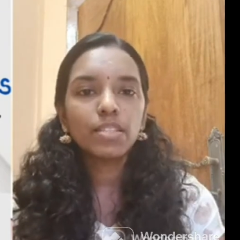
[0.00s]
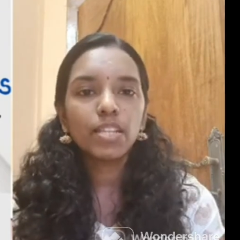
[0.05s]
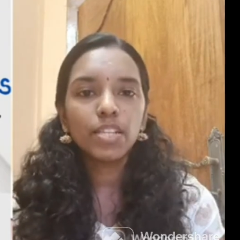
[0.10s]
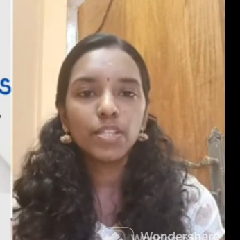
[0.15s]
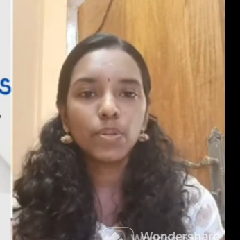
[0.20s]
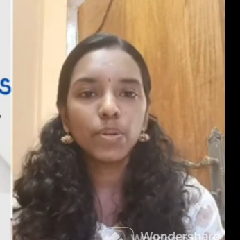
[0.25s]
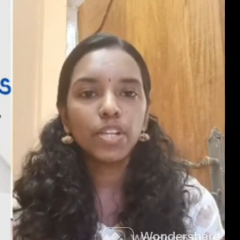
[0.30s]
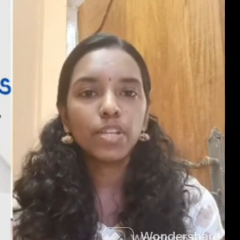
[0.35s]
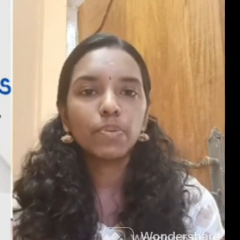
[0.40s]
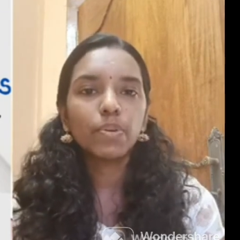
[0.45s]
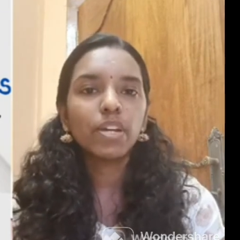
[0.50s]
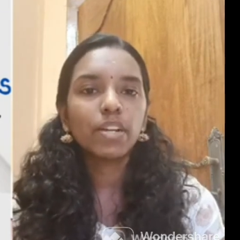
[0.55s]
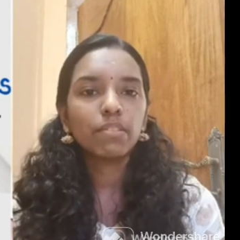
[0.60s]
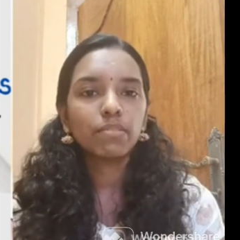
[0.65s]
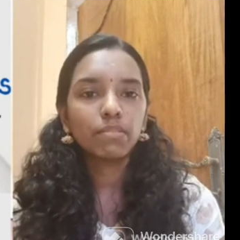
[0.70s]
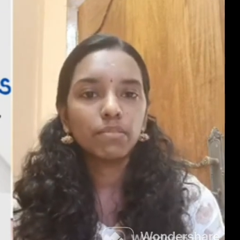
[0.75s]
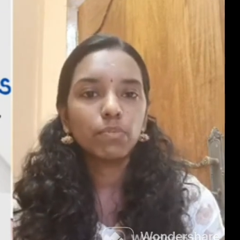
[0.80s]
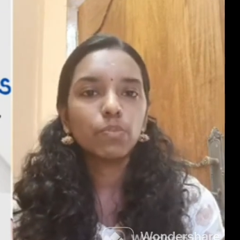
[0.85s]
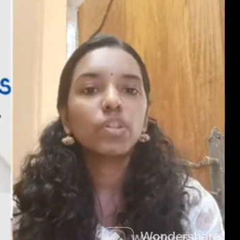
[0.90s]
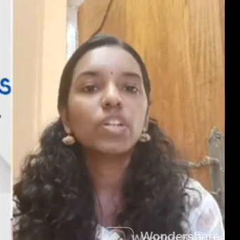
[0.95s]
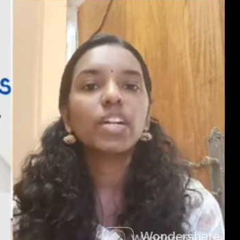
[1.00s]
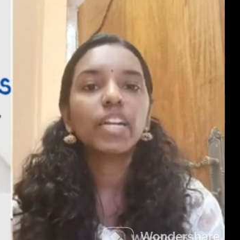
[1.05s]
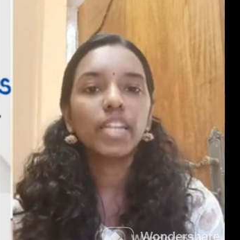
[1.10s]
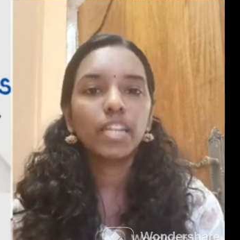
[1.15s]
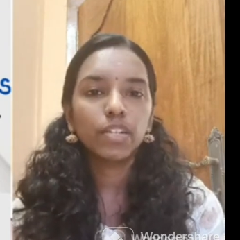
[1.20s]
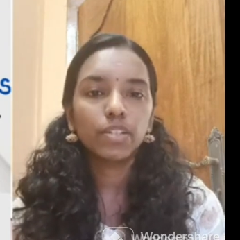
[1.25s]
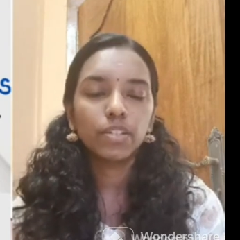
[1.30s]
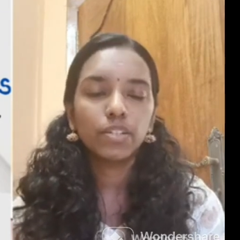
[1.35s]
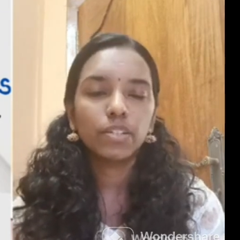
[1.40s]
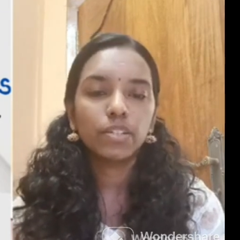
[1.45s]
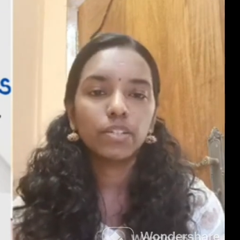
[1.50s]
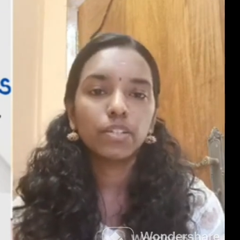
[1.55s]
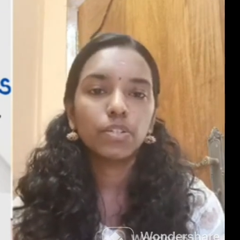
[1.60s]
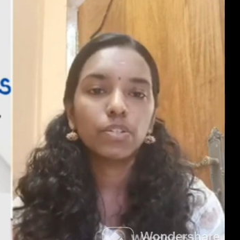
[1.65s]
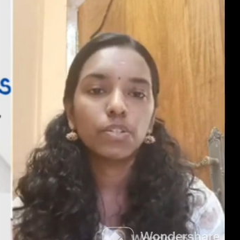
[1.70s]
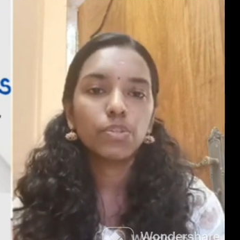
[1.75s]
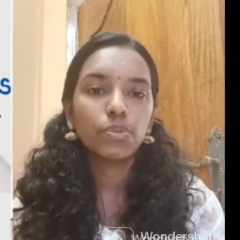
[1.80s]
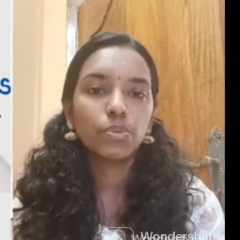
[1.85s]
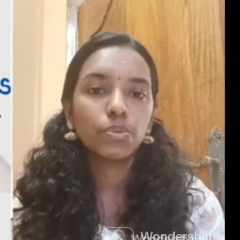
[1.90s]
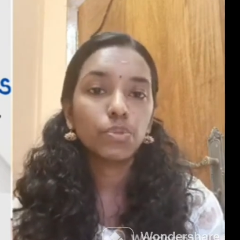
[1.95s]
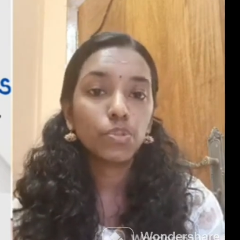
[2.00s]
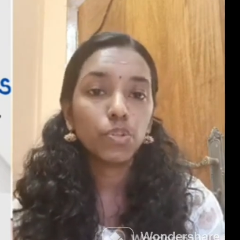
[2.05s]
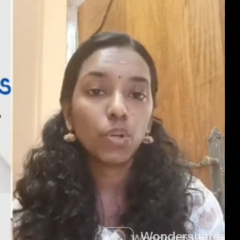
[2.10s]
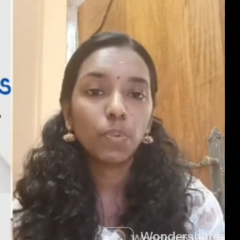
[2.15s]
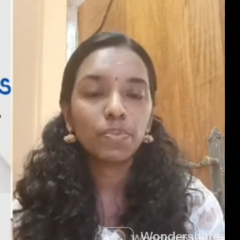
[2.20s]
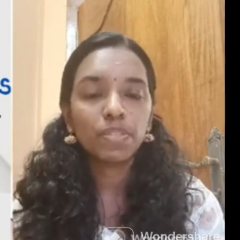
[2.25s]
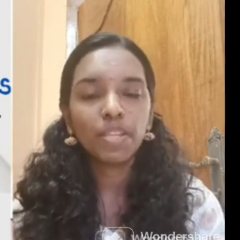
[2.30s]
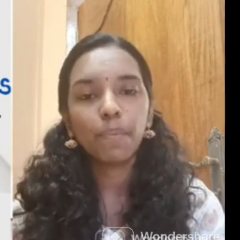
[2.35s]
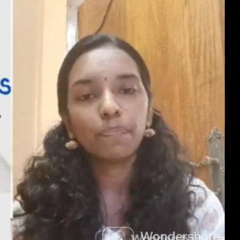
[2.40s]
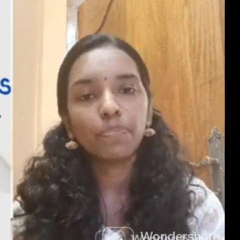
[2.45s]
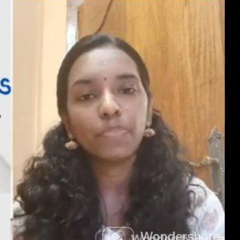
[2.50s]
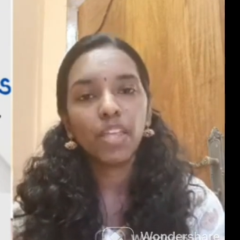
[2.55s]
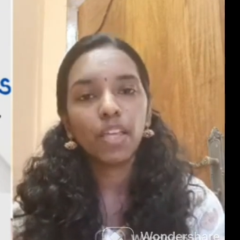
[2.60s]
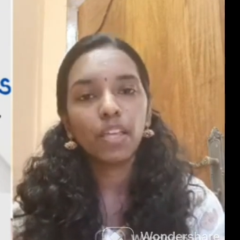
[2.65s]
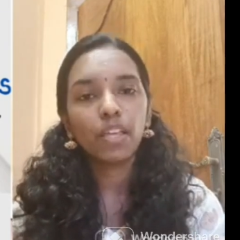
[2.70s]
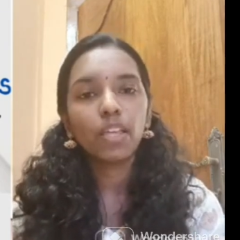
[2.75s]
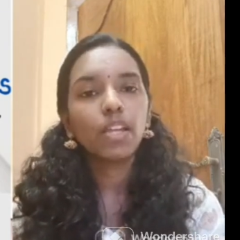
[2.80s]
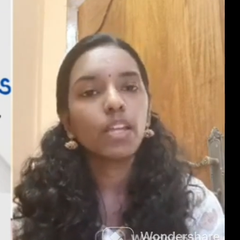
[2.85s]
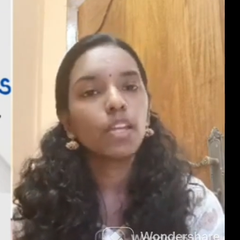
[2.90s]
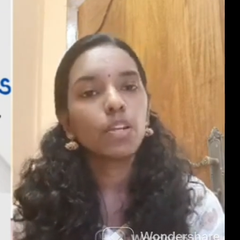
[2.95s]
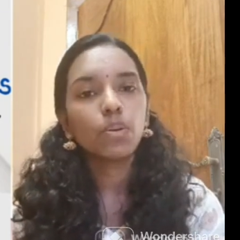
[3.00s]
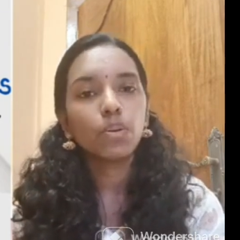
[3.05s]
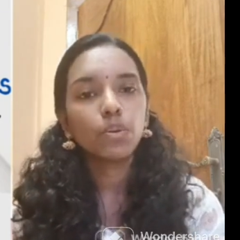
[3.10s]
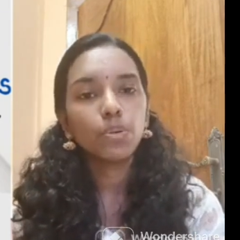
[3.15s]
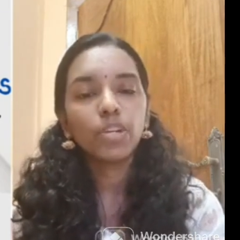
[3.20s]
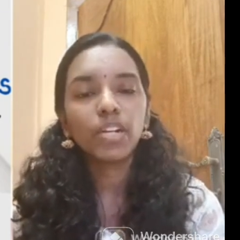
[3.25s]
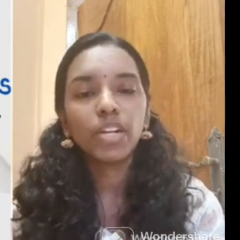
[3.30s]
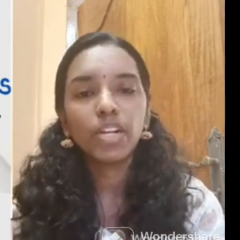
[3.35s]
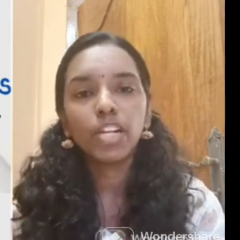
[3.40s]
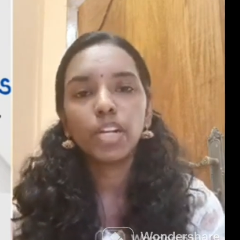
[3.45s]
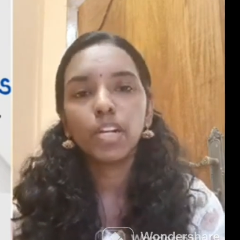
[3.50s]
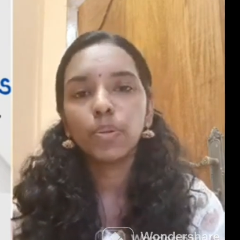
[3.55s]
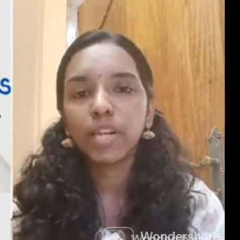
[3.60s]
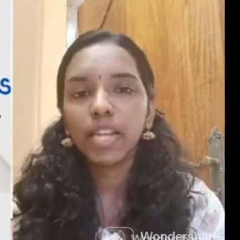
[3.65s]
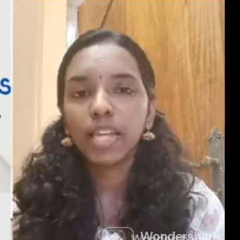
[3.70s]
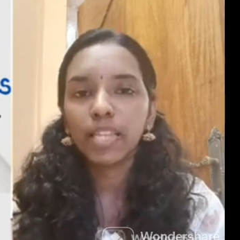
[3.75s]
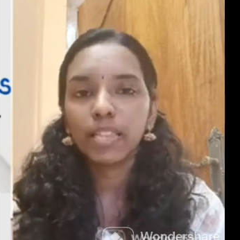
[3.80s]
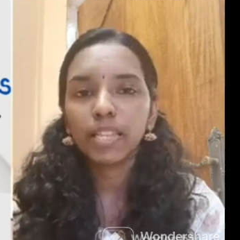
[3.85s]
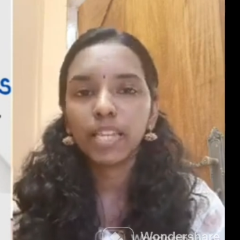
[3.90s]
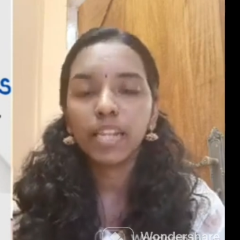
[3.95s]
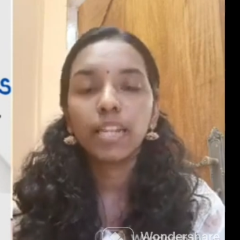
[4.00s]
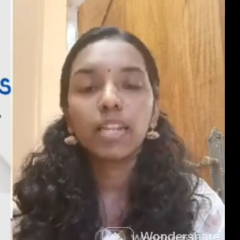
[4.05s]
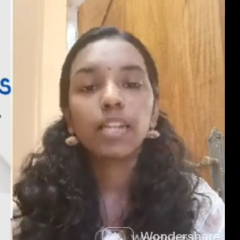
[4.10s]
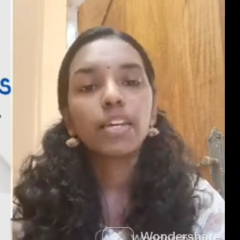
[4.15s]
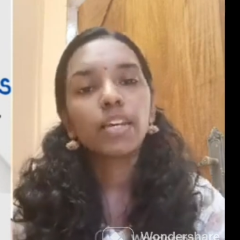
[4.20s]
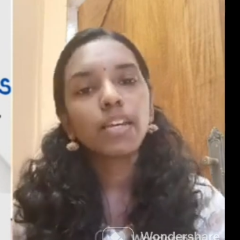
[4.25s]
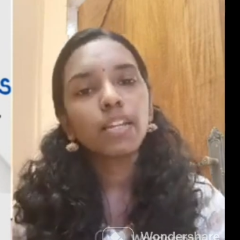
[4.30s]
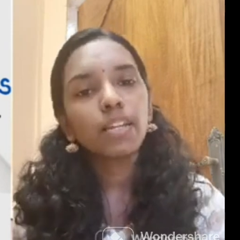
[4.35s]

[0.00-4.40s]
These things only, you are warning to stop something, not to continue like that.